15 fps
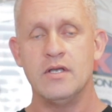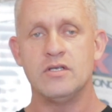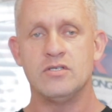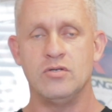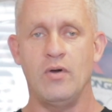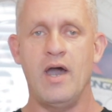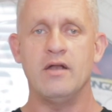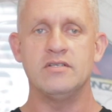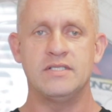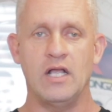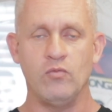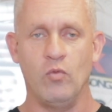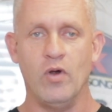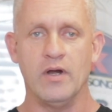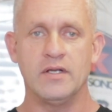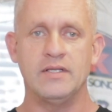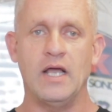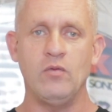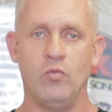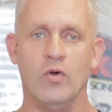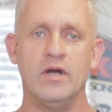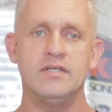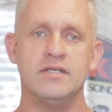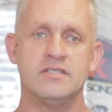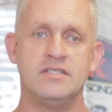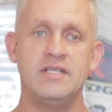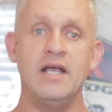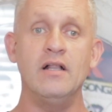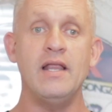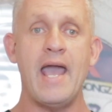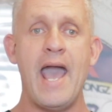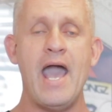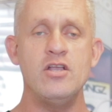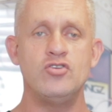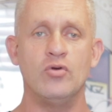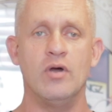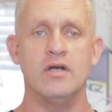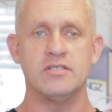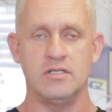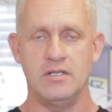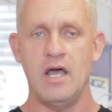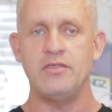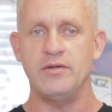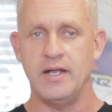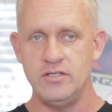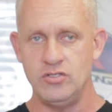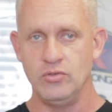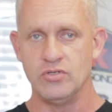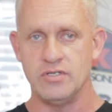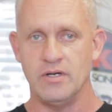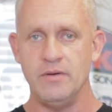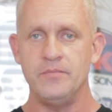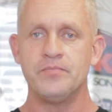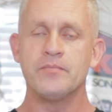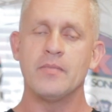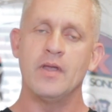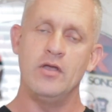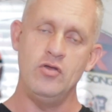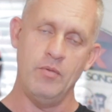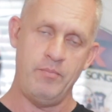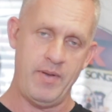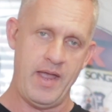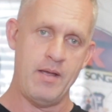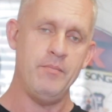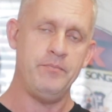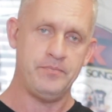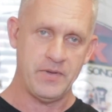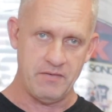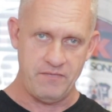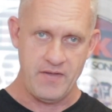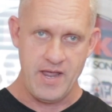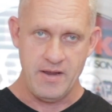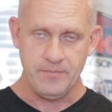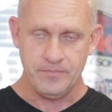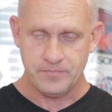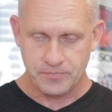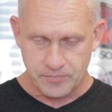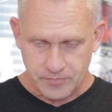So how does that work? That works as they'll add you as an authorized user, you pay them a fee.